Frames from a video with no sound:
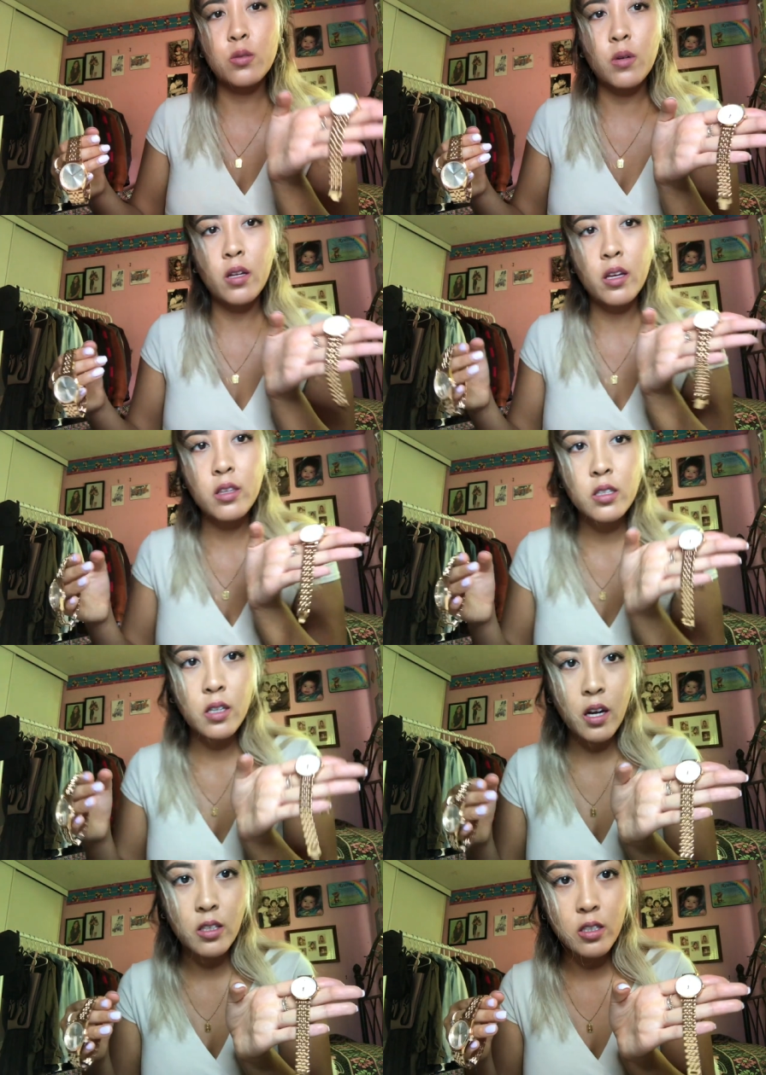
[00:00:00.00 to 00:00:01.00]
I like the
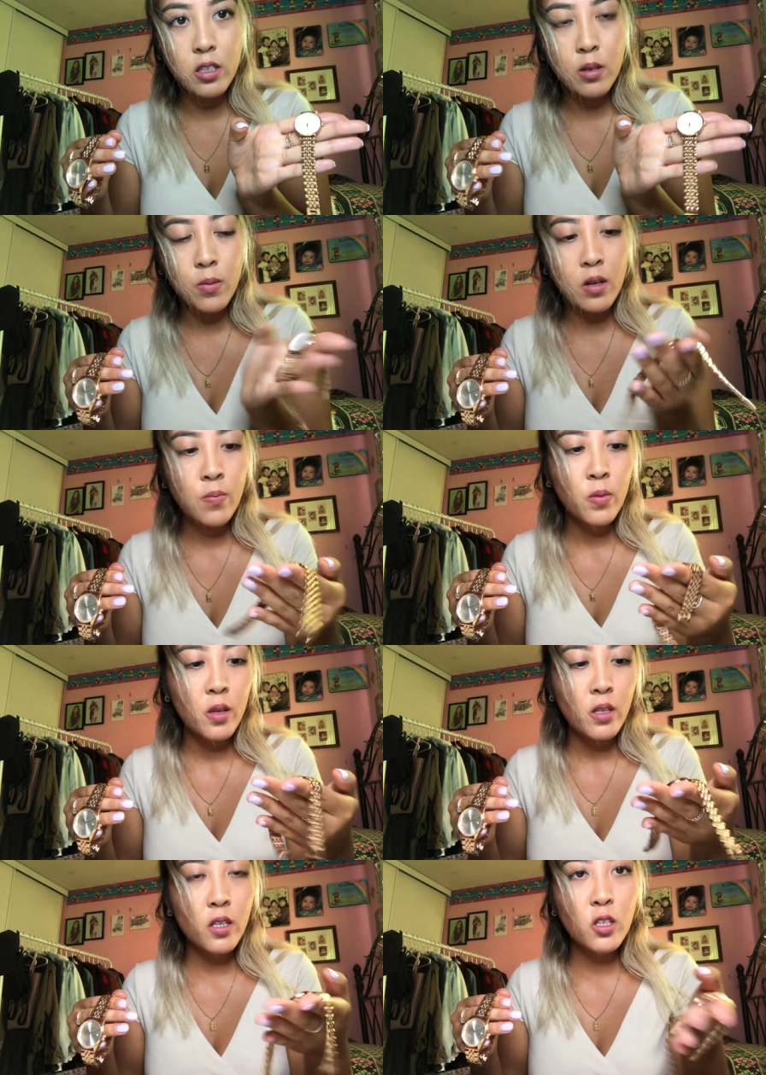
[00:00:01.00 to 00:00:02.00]
size. It's a little bit,
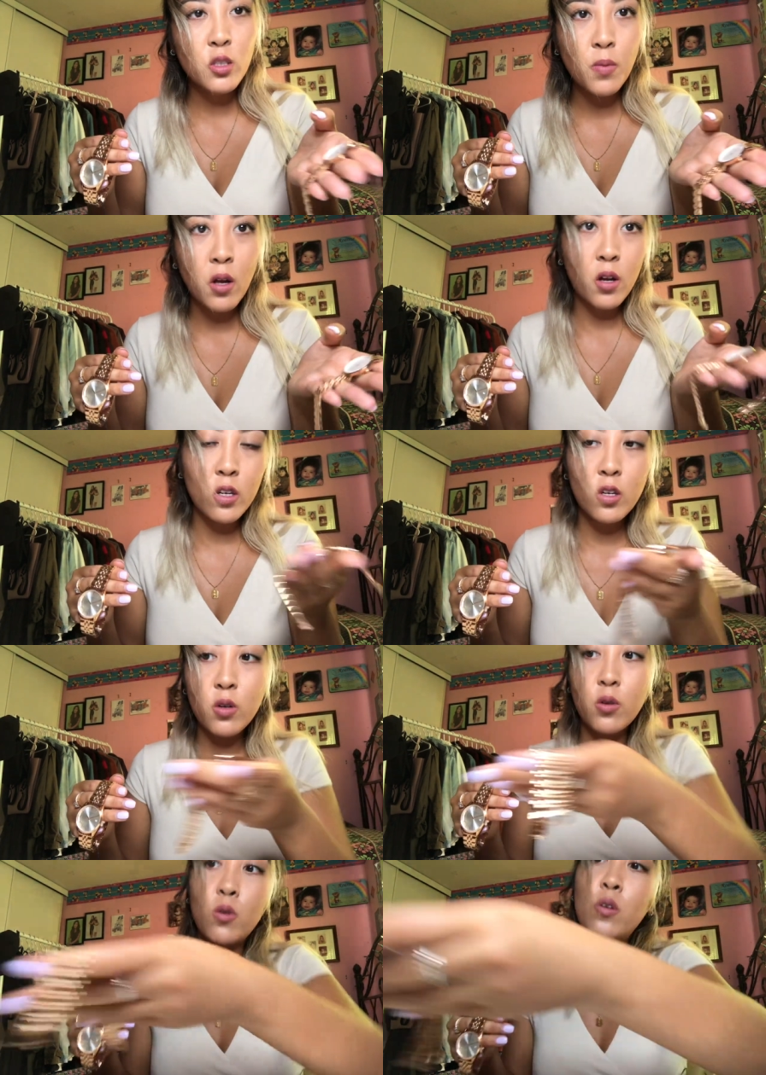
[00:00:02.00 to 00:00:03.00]
it's like a smaller
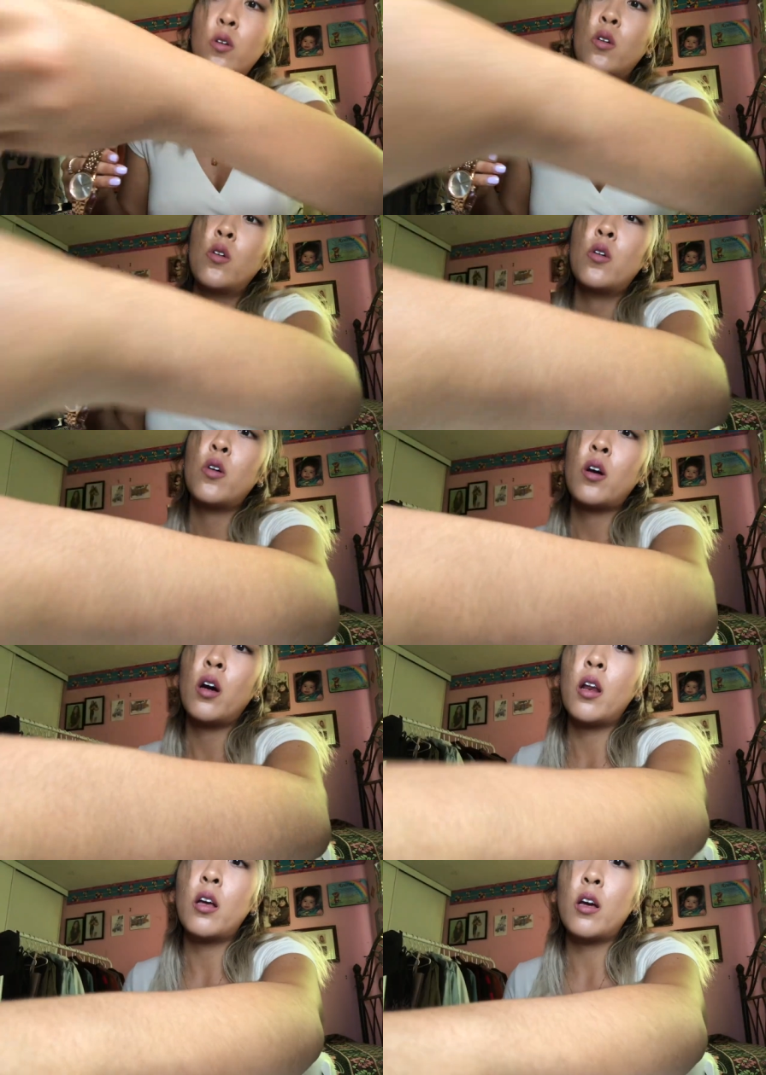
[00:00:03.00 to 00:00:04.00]
cute
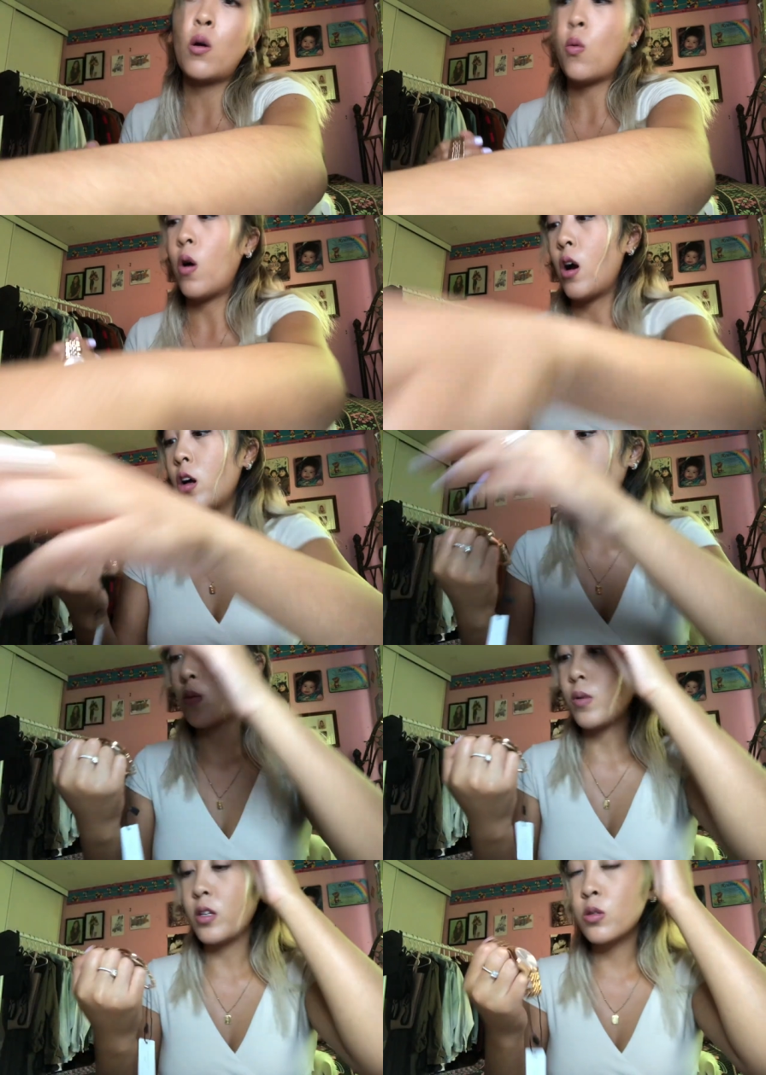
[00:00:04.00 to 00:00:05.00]
kind of watch,
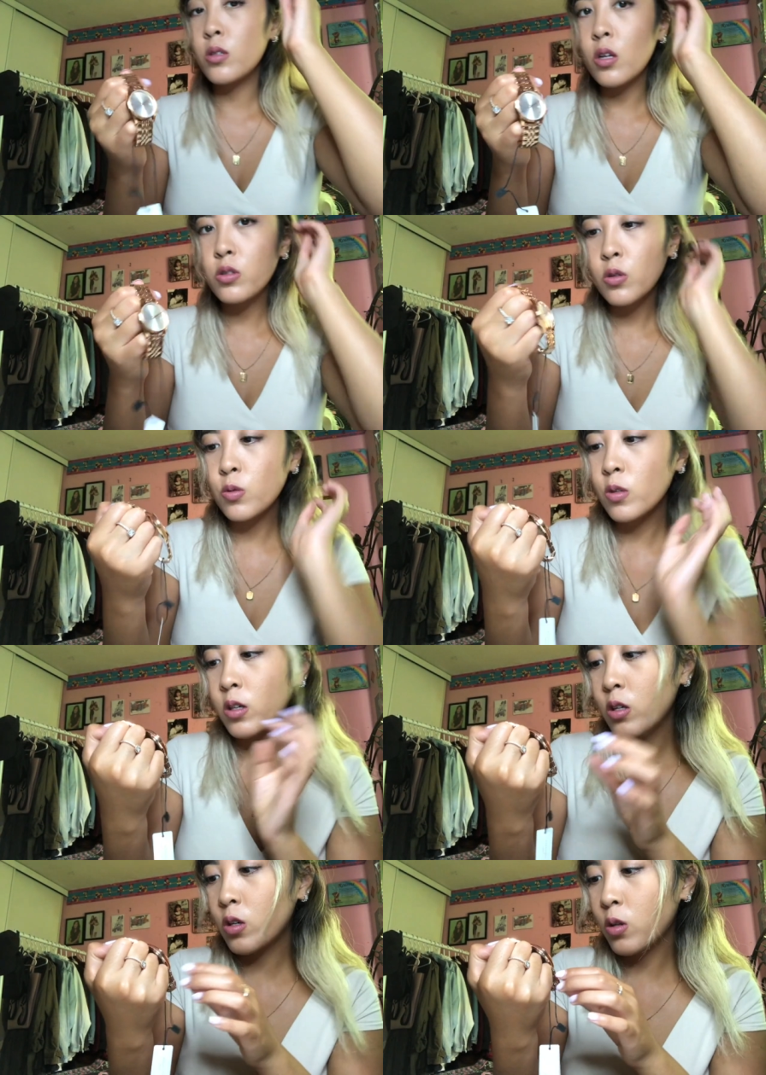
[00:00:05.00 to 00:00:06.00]
but this one's also really
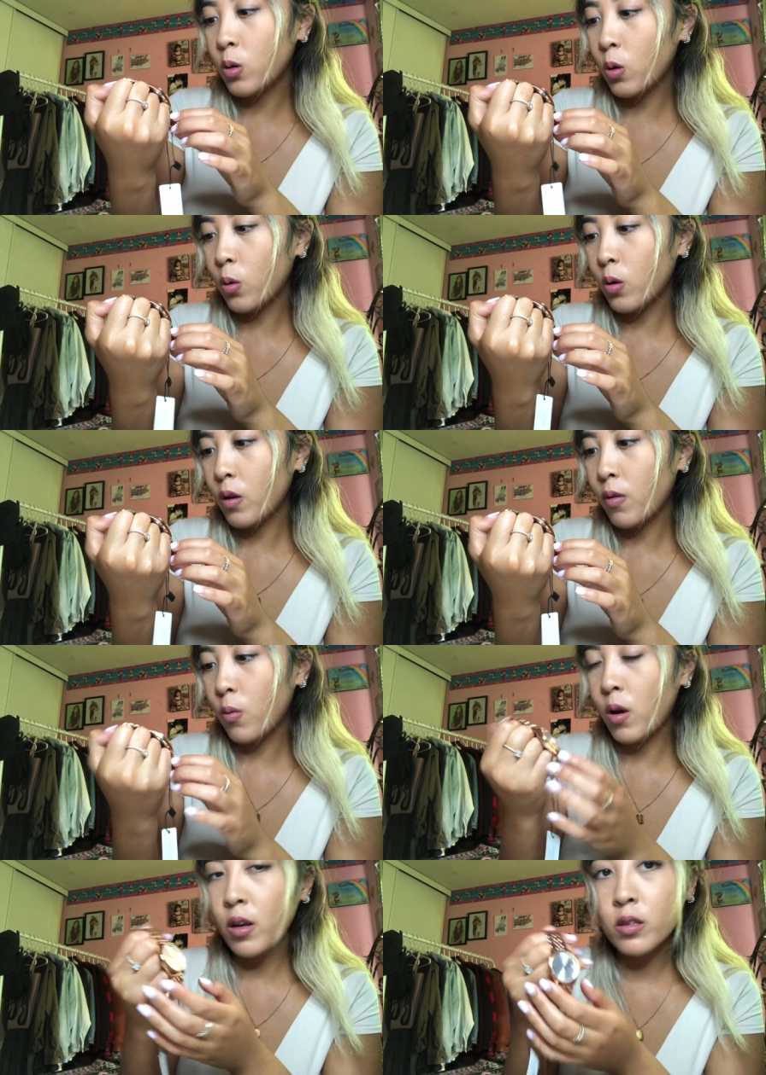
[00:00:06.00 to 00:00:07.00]
cute if I
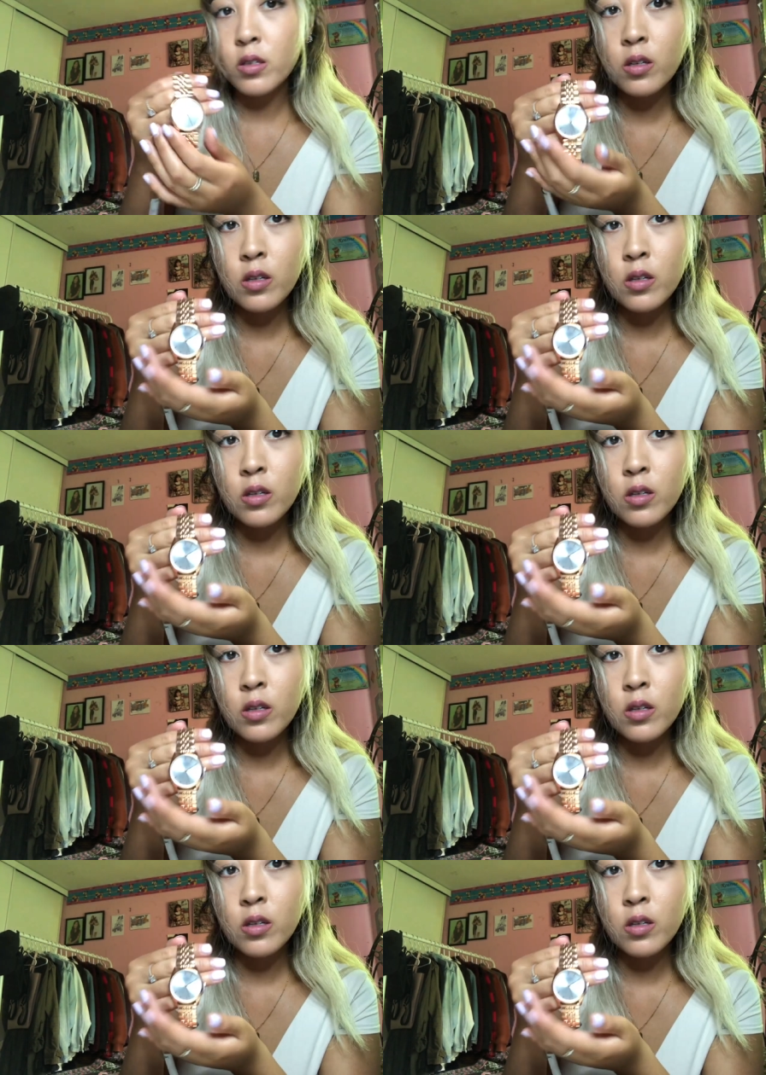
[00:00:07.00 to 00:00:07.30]
wanted.